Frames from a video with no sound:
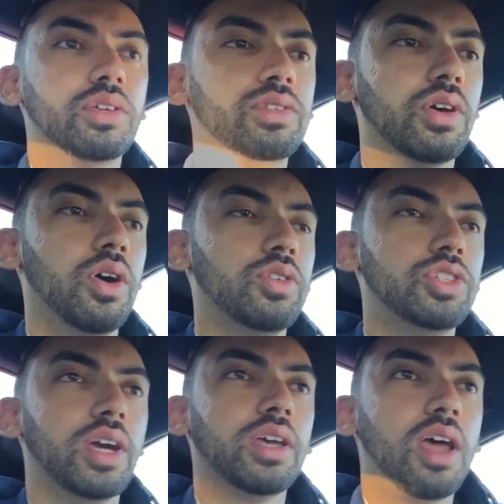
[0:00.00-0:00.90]
So
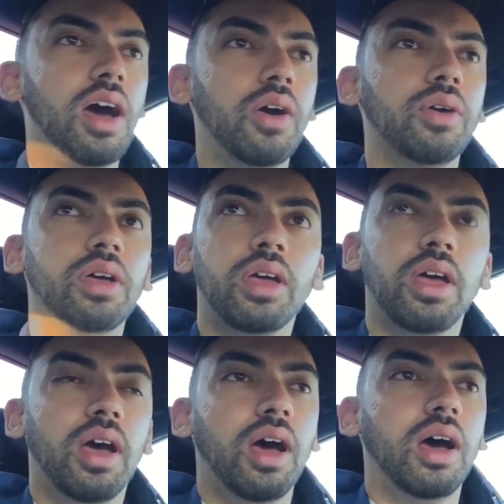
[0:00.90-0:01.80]
check it out.
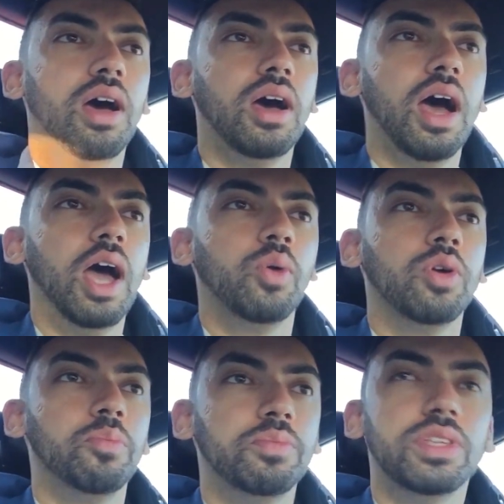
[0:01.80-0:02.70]
I
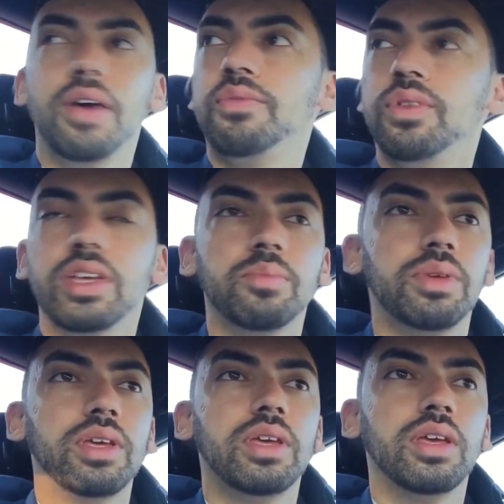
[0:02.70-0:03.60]
will definitely
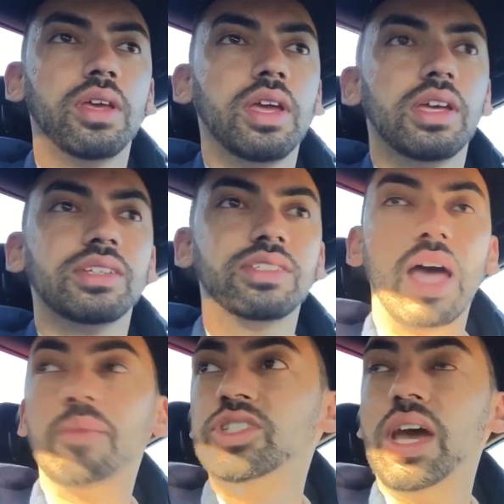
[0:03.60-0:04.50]
be
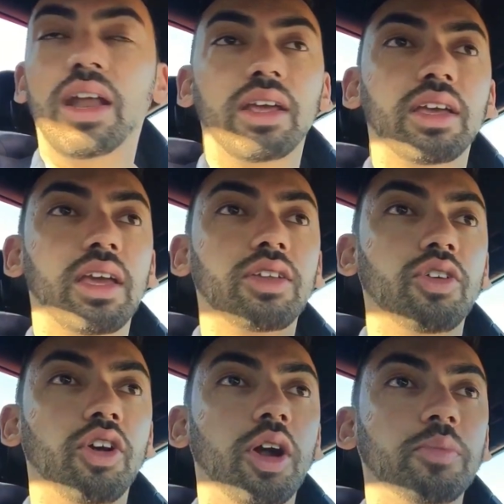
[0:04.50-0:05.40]
Snapchatting in
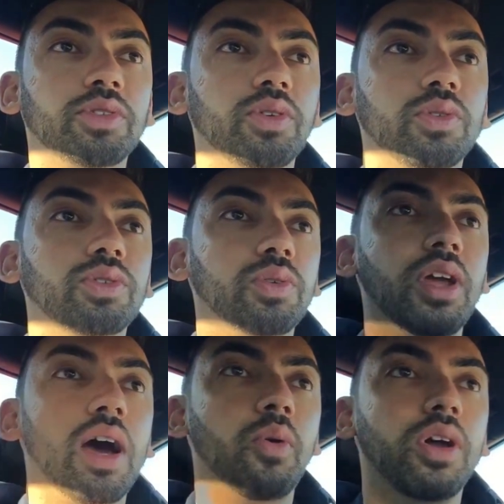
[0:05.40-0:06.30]
Europe, so you do
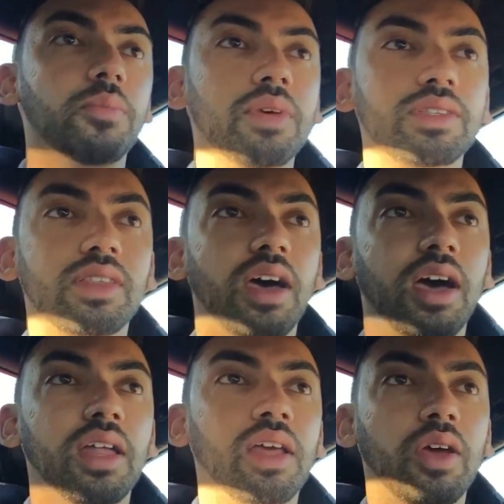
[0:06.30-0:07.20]
not want to miss
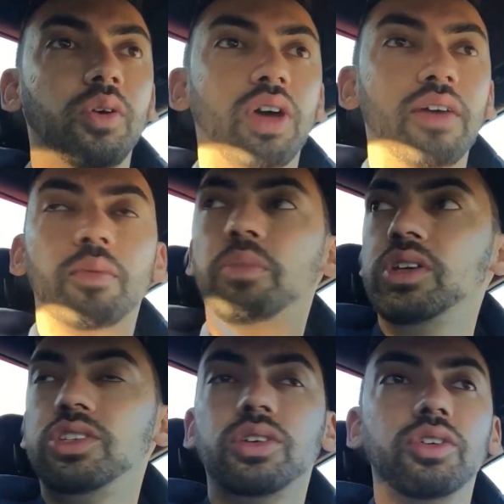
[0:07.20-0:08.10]
that. We have a
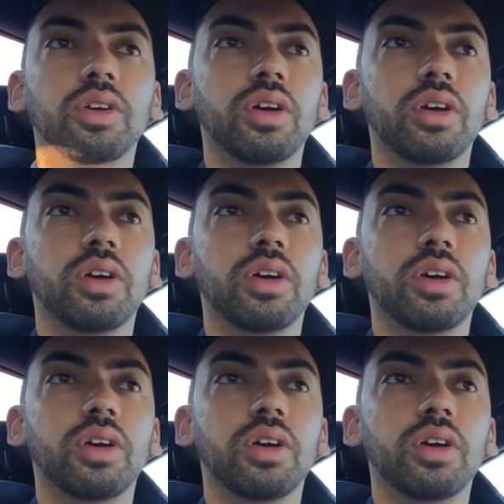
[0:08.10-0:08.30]
bunch of